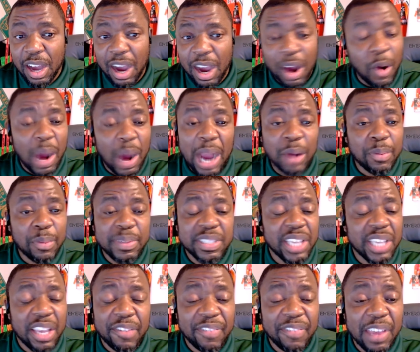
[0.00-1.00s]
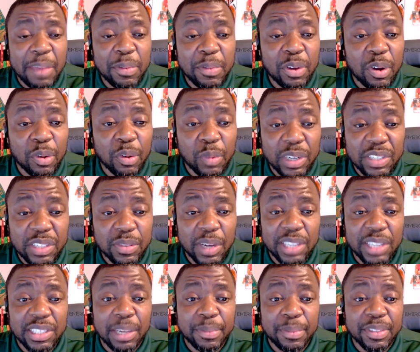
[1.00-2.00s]
I would be saying, fam, you're gonna win the
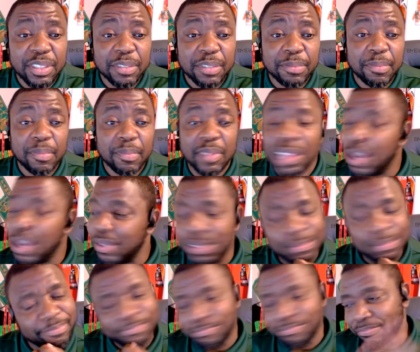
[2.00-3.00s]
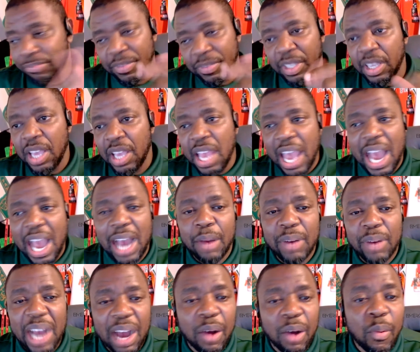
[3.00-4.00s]
SWAC championship.
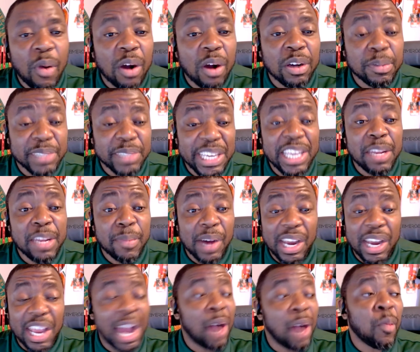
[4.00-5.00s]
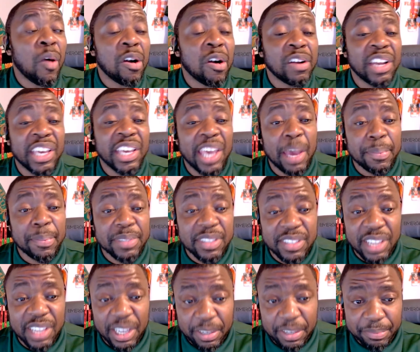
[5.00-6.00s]
I'll walk up to anybody. I'll walk on their campus and
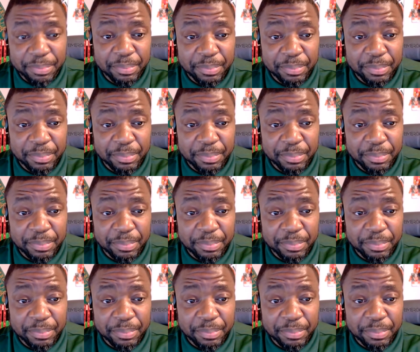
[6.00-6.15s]
say it.